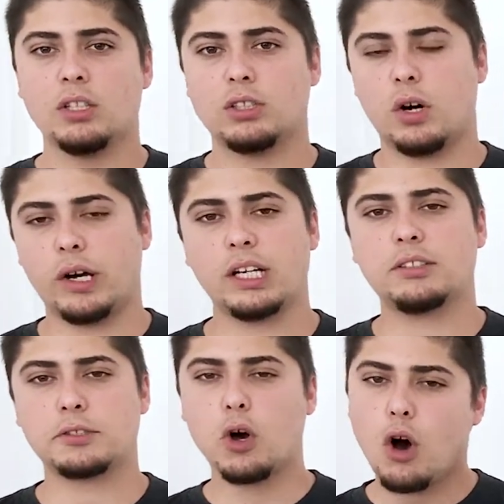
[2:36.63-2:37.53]
So in
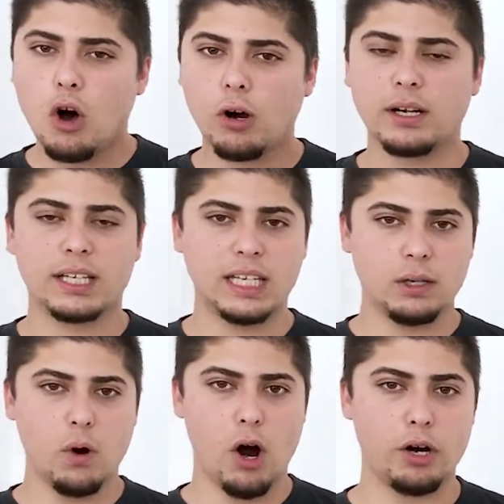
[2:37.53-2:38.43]
its core,
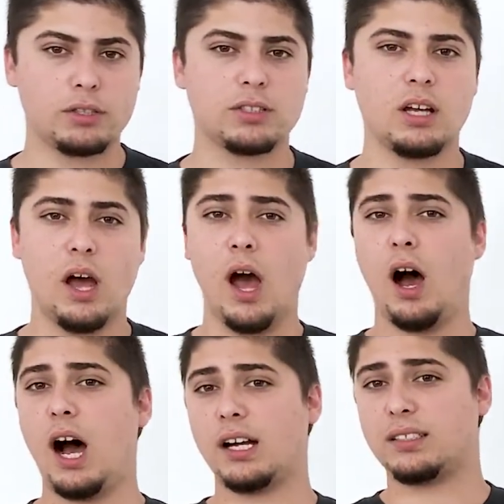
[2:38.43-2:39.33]
keywords
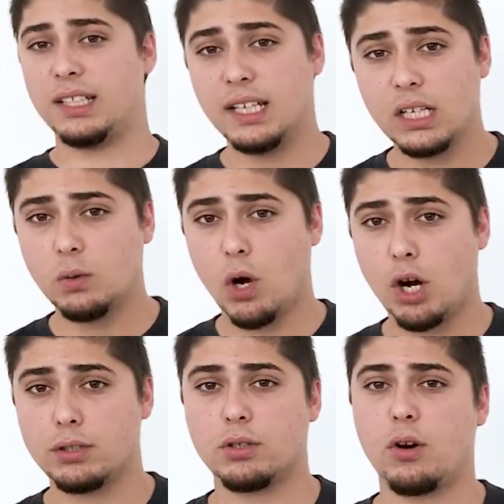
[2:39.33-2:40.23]
are single
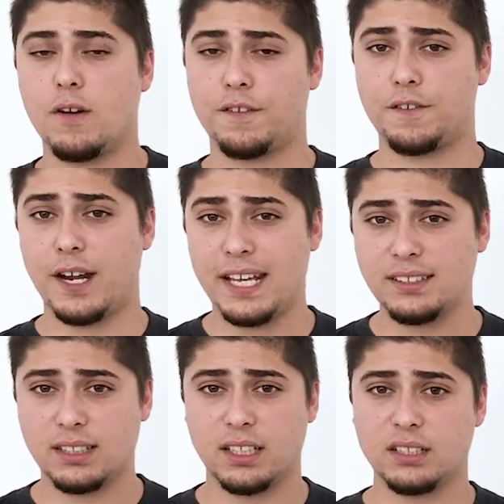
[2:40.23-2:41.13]
words or
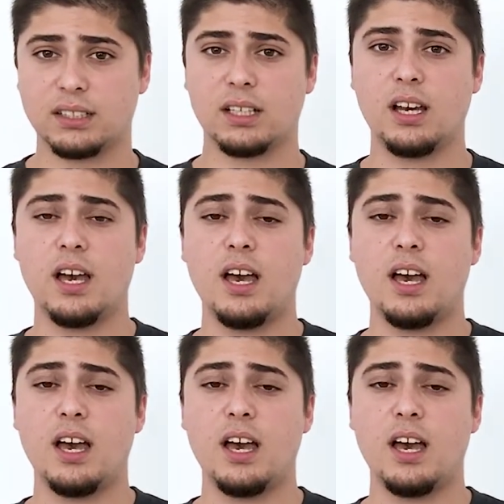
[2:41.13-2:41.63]
phrases